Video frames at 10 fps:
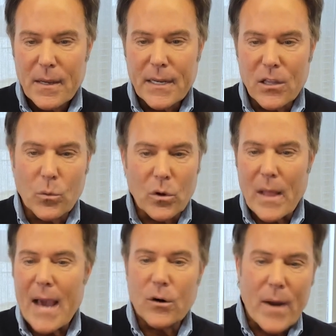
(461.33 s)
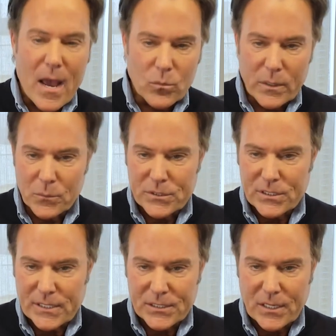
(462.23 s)
You know, there were a lot around when it was
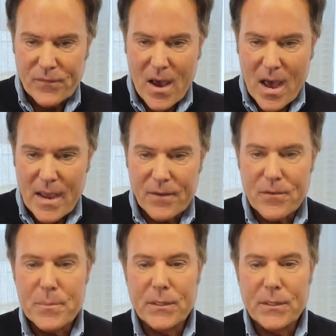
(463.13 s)
at 65,